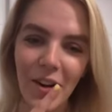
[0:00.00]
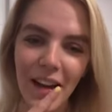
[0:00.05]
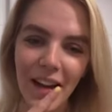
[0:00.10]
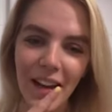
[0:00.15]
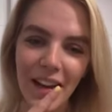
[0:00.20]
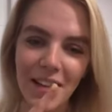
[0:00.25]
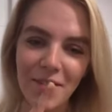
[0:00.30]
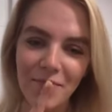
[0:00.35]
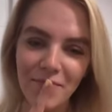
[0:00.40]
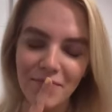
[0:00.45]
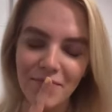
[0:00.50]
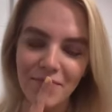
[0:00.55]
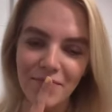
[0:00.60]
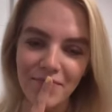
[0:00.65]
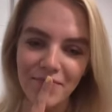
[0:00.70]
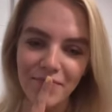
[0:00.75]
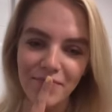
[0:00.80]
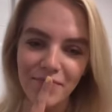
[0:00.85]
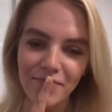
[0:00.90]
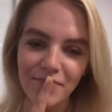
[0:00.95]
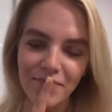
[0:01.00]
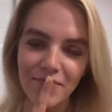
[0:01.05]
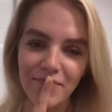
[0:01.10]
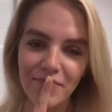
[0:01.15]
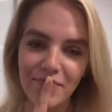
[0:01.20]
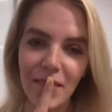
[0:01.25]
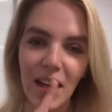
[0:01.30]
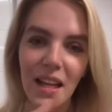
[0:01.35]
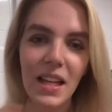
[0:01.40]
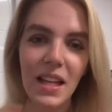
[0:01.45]
Okay.
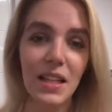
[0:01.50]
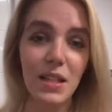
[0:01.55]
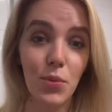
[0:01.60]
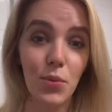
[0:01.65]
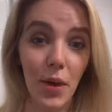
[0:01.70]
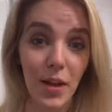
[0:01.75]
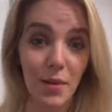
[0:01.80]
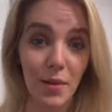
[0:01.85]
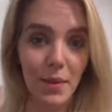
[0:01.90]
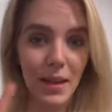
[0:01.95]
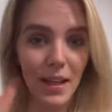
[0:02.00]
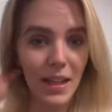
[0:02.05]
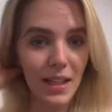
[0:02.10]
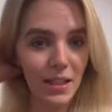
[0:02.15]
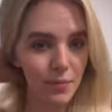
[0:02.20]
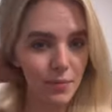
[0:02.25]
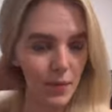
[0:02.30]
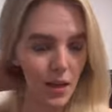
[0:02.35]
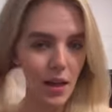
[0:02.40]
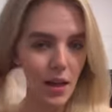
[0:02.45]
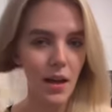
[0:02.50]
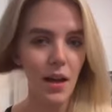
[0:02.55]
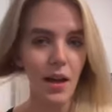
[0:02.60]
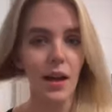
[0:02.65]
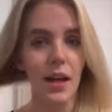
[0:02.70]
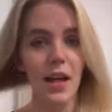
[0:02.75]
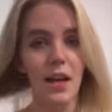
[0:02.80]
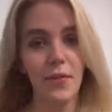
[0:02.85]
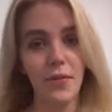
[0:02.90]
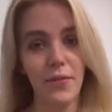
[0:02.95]
That's one opinion.
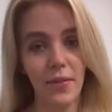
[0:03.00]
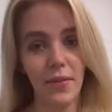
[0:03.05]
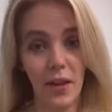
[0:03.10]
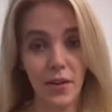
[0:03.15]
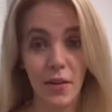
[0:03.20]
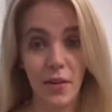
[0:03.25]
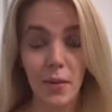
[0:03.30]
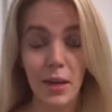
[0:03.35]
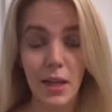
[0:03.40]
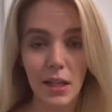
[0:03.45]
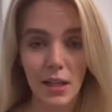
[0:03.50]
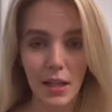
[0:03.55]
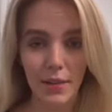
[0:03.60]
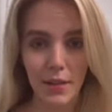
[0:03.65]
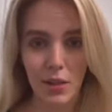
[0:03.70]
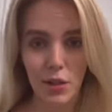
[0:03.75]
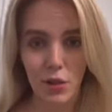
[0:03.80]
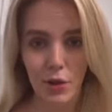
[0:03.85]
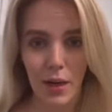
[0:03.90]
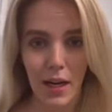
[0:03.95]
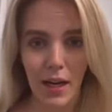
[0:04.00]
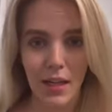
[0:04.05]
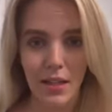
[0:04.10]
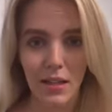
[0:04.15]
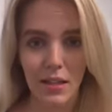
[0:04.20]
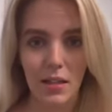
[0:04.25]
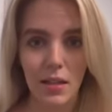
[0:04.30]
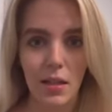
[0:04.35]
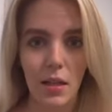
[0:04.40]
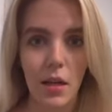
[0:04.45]
If I'm gonna leave it
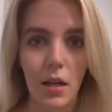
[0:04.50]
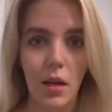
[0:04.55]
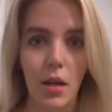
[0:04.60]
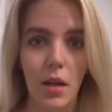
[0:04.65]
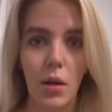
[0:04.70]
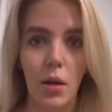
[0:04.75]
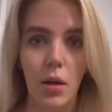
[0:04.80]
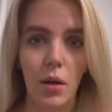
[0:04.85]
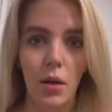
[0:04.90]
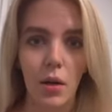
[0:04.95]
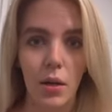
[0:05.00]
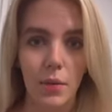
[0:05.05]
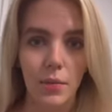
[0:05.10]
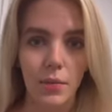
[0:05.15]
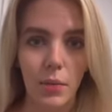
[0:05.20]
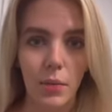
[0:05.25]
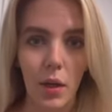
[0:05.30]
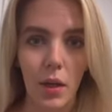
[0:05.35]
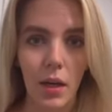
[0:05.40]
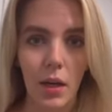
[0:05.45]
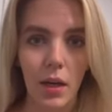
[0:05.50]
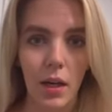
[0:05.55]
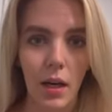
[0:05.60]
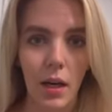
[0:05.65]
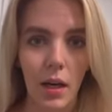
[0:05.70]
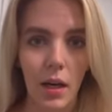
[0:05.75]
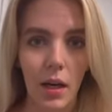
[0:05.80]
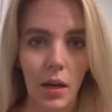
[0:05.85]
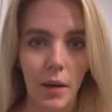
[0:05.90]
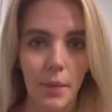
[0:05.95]
straight,
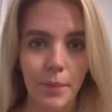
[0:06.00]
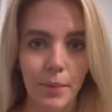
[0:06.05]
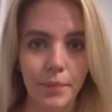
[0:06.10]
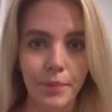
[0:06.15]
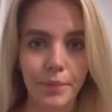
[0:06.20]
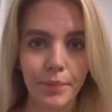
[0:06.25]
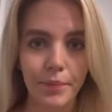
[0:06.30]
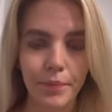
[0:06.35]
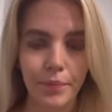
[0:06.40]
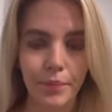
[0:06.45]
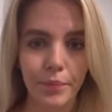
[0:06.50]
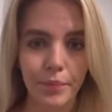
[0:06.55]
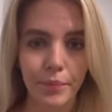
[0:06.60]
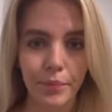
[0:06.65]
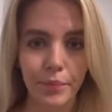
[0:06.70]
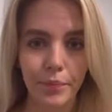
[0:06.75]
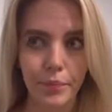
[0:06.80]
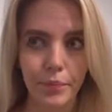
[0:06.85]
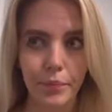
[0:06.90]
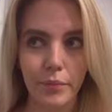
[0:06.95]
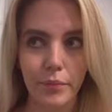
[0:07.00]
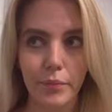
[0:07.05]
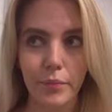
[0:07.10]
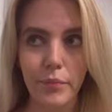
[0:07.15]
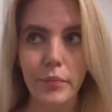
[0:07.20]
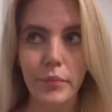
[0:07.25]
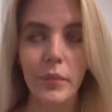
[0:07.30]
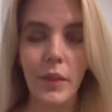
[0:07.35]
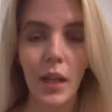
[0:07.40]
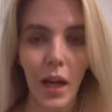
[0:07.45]
I
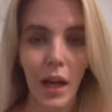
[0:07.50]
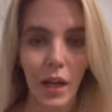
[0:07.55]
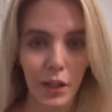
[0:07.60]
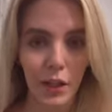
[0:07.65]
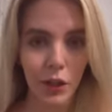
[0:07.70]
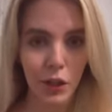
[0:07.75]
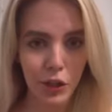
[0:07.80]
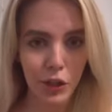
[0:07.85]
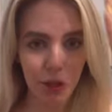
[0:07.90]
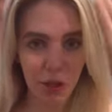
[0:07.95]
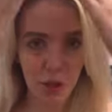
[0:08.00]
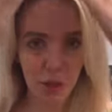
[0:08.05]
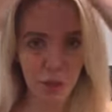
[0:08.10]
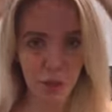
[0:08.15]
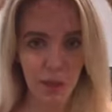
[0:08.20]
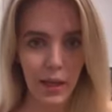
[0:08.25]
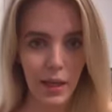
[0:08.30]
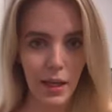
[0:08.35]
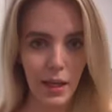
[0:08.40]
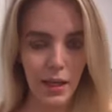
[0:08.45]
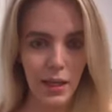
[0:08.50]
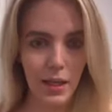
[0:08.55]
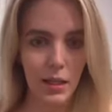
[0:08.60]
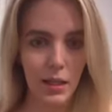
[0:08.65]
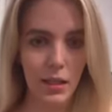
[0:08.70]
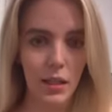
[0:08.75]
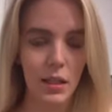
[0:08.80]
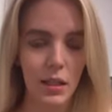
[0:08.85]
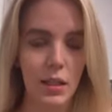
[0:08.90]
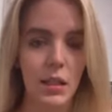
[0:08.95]
could do like
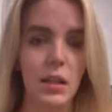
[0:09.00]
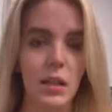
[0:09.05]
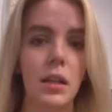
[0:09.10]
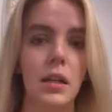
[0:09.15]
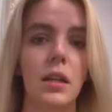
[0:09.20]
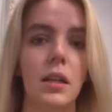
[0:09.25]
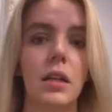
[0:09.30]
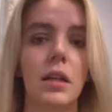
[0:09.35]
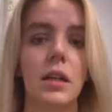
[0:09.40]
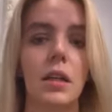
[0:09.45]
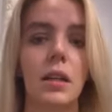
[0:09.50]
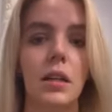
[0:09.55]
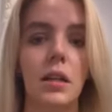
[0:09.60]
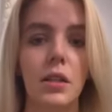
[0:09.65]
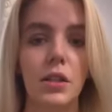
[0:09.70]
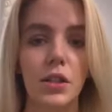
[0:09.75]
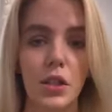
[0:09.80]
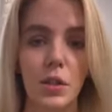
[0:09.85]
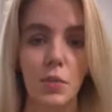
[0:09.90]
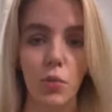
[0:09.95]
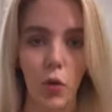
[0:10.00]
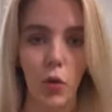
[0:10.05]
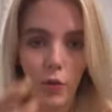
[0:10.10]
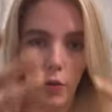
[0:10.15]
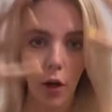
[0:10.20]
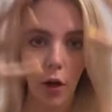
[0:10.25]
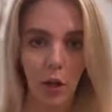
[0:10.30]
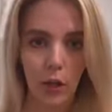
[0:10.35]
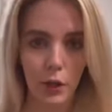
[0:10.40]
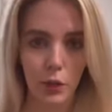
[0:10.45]
just
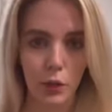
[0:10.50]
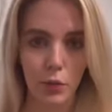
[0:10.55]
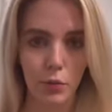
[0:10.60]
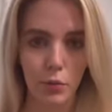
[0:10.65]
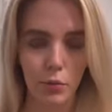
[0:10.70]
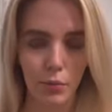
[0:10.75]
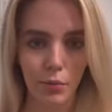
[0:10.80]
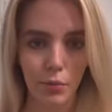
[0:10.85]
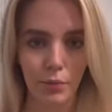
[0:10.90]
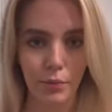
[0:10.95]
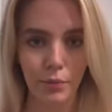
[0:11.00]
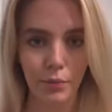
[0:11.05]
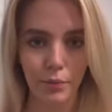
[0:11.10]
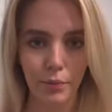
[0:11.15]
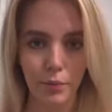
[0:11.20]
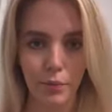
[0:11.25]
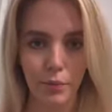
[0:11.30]
more volume.